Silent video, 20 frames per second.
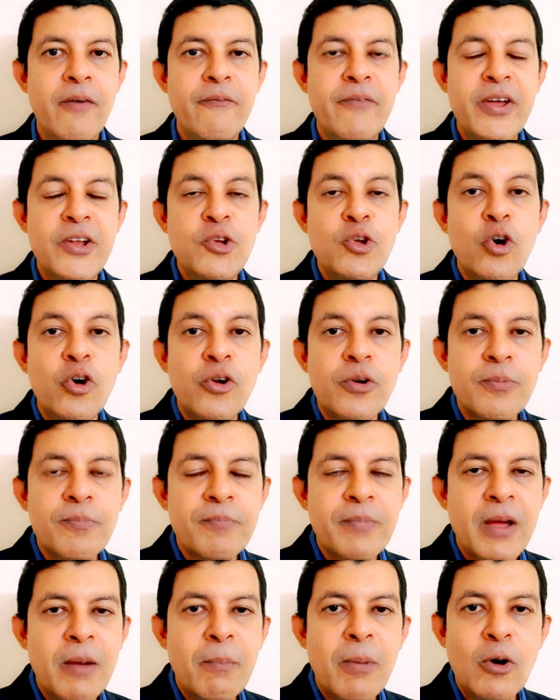When you're
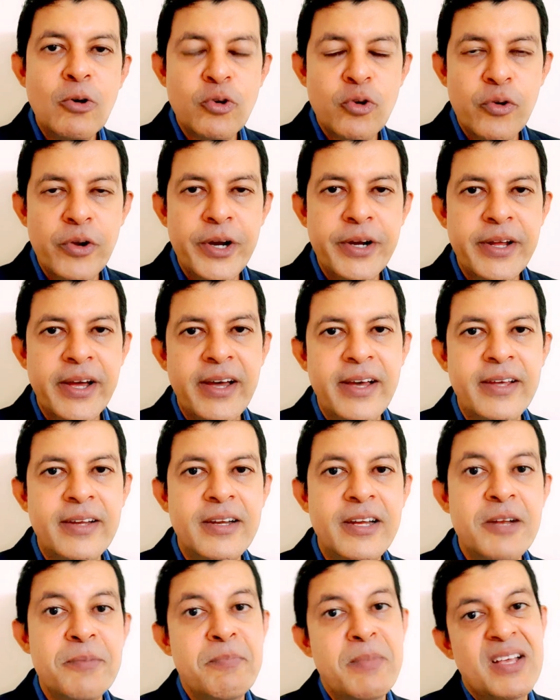about to retire,
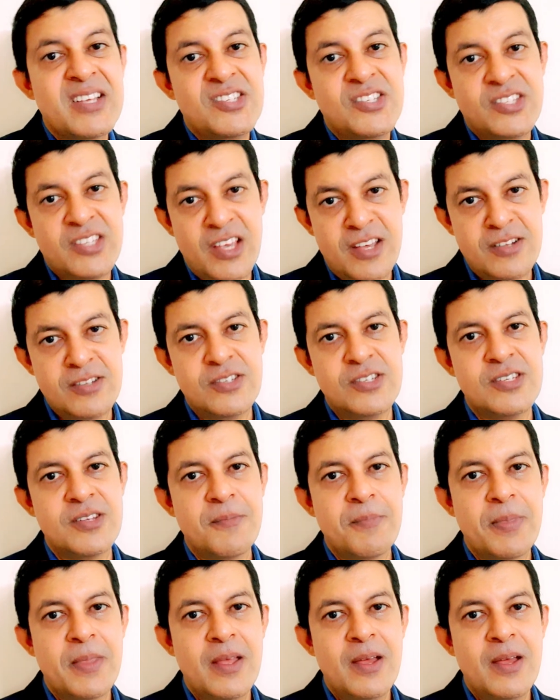it makes sense